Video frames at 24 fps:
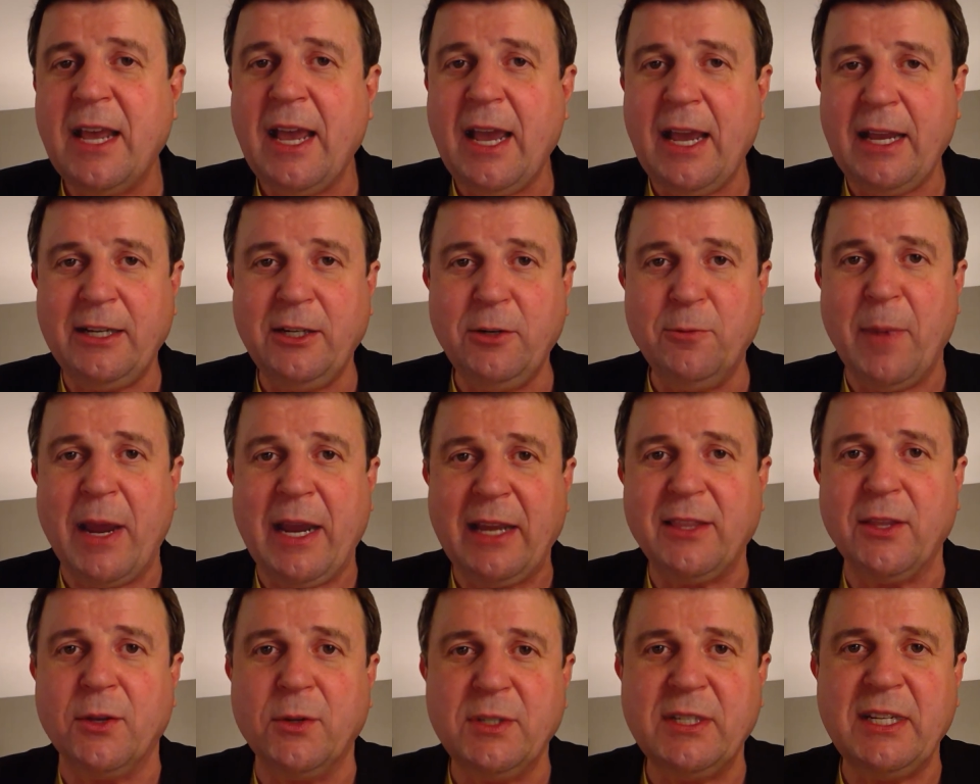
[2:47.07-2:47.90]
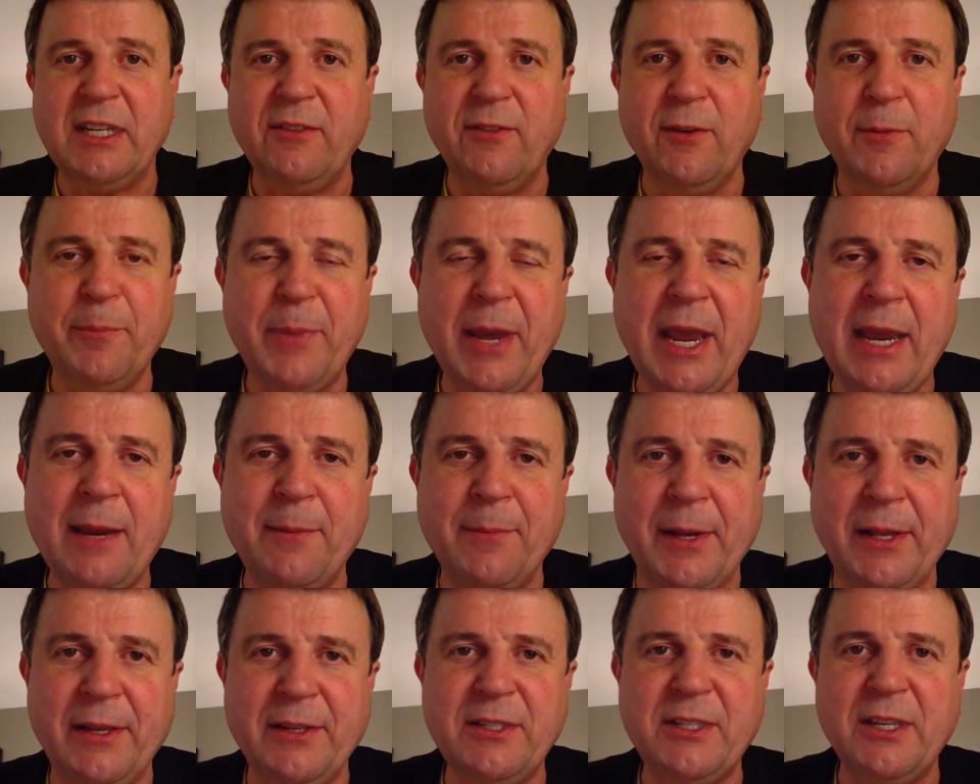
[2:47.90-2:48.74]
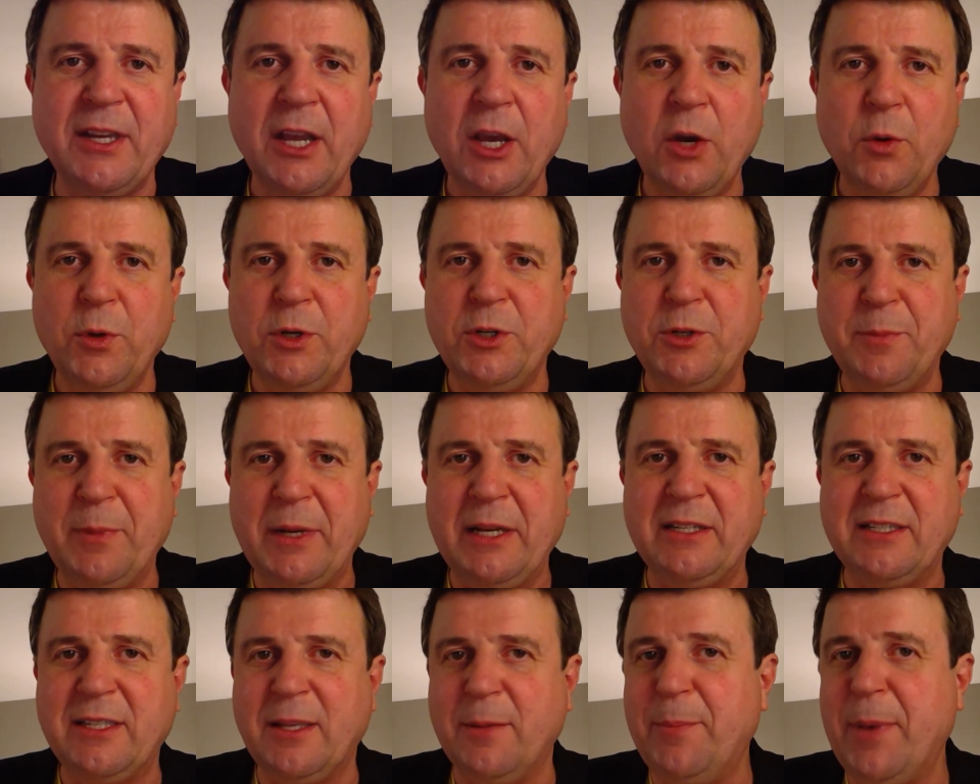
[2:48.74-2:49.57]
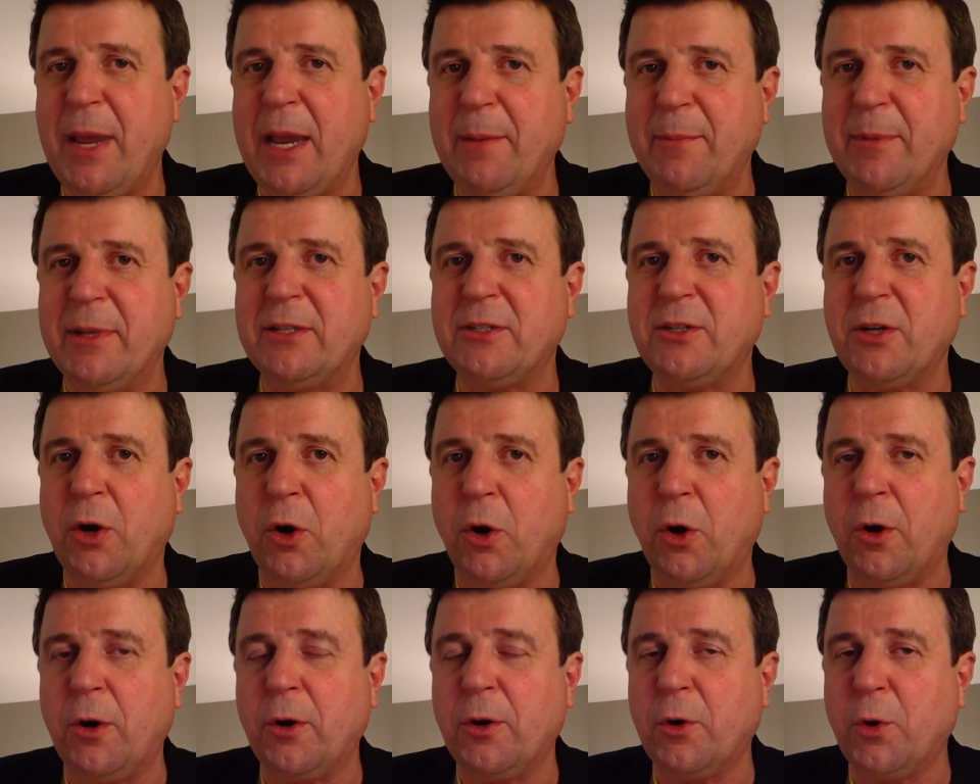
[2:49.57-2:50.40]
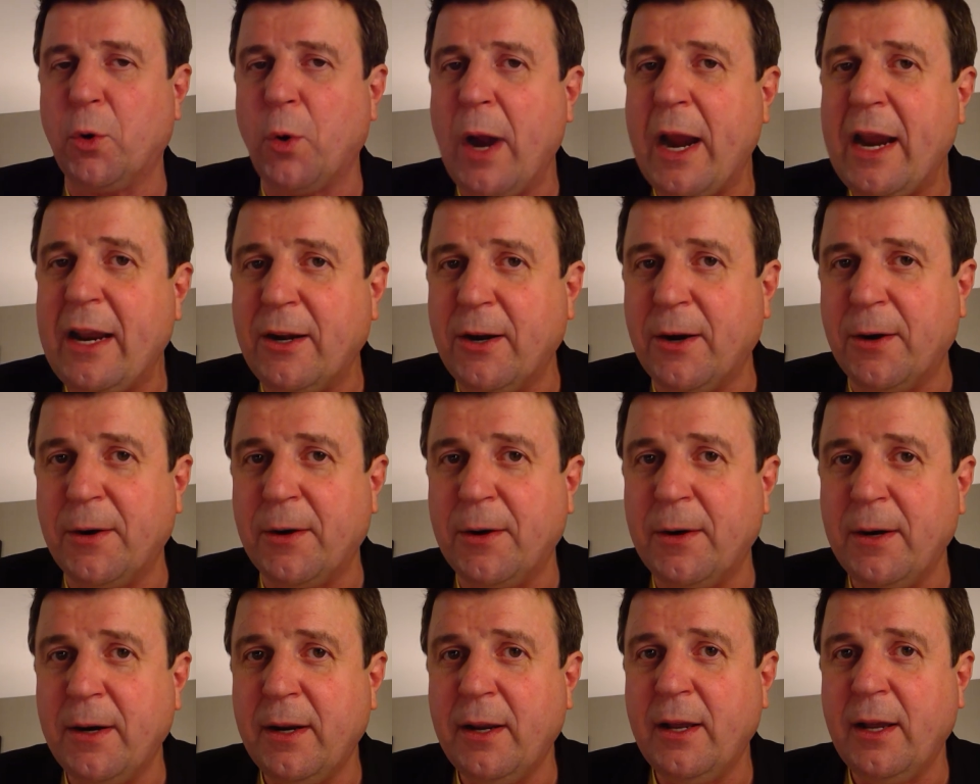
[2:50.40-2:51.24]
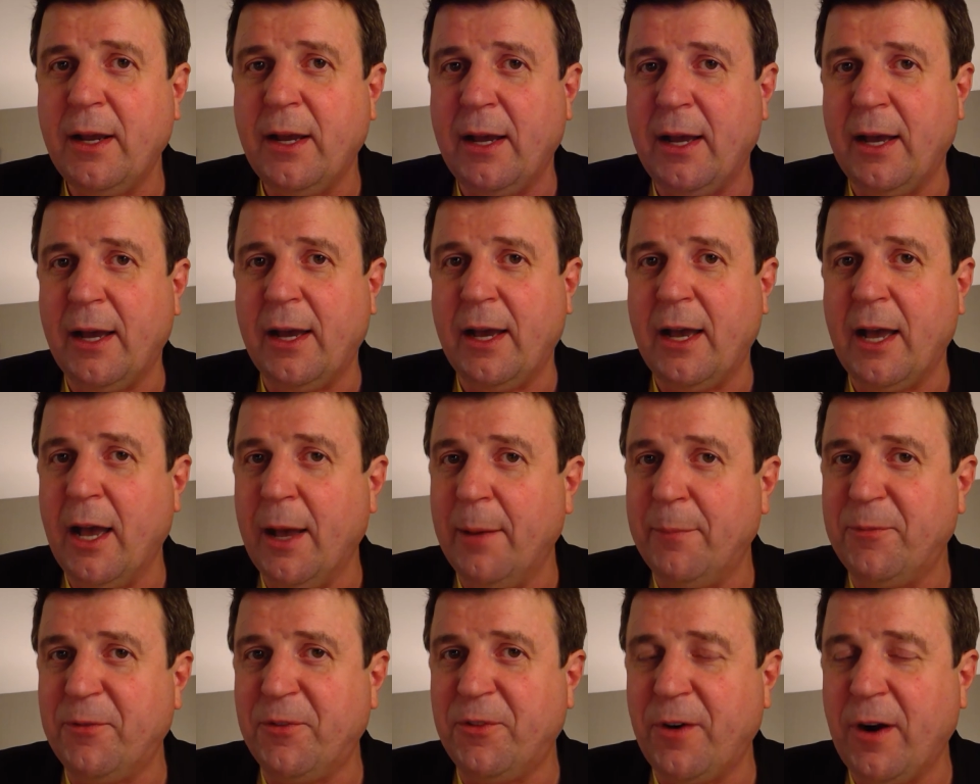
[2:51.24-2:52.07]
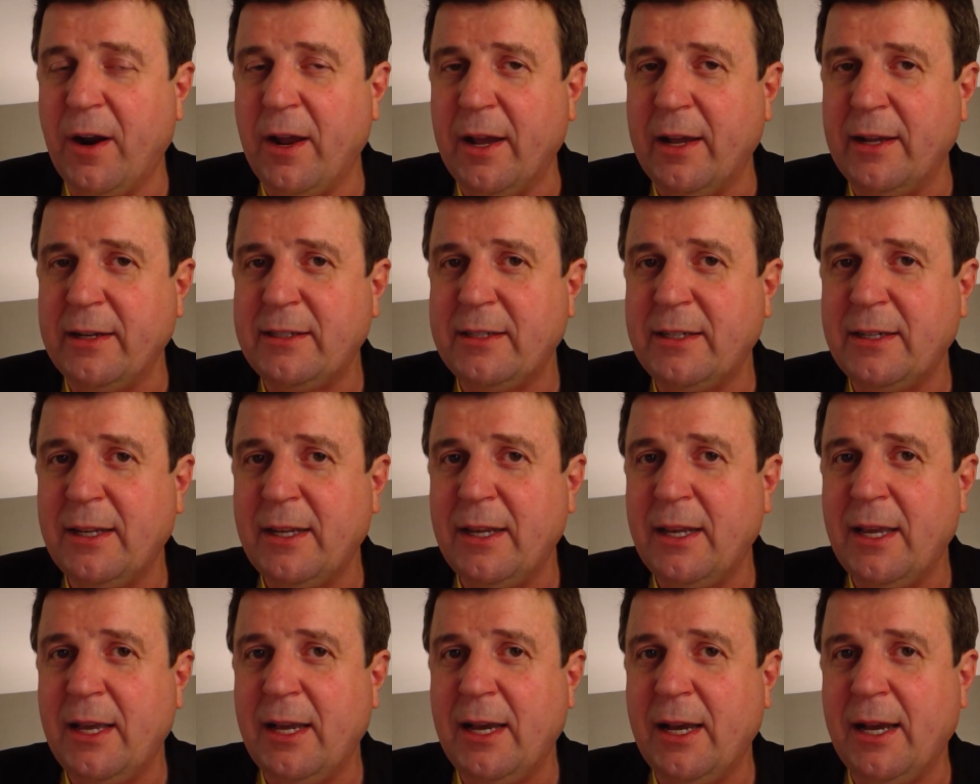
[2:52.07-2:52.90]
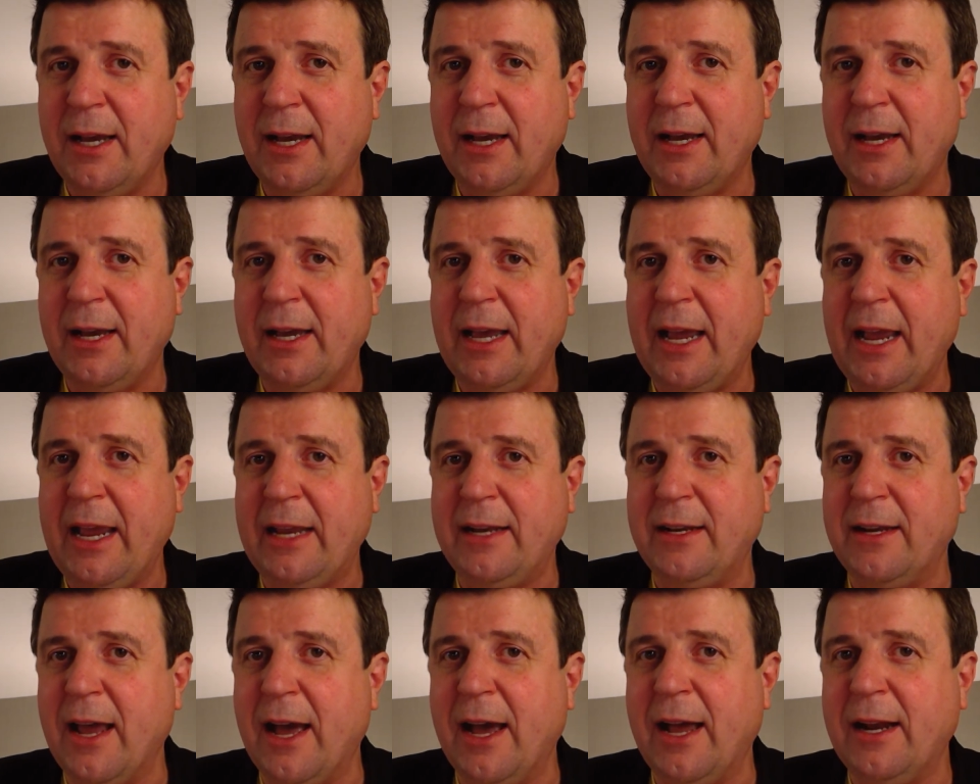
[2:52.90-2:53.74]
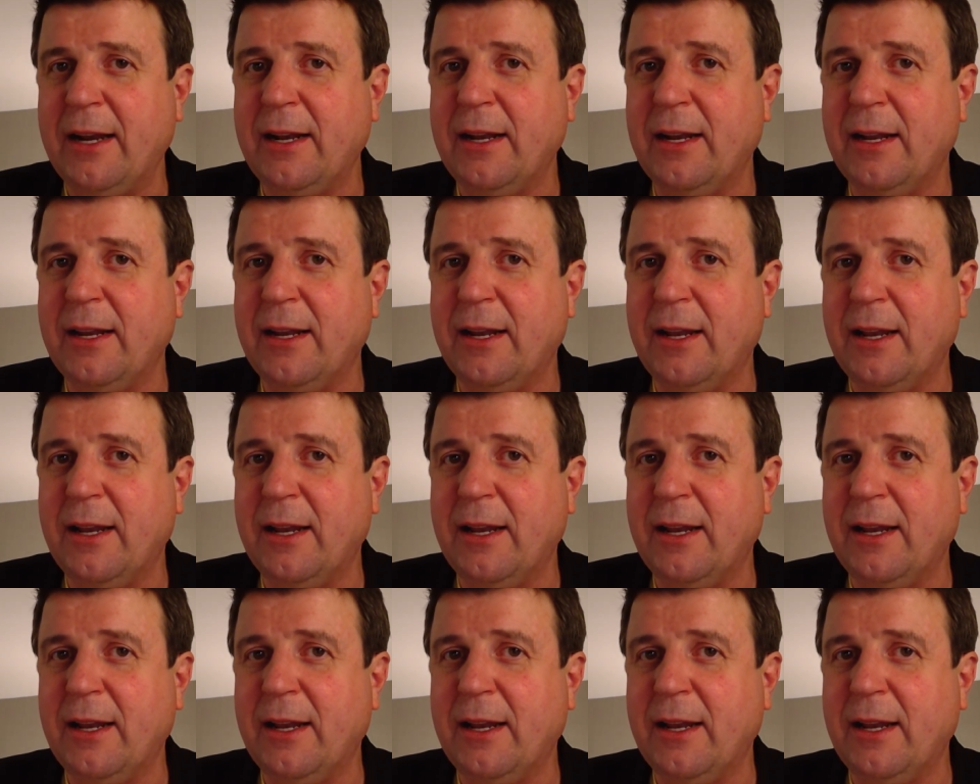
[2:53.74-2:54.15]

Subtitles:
and you make those even payments, which means the payments are greater up front and not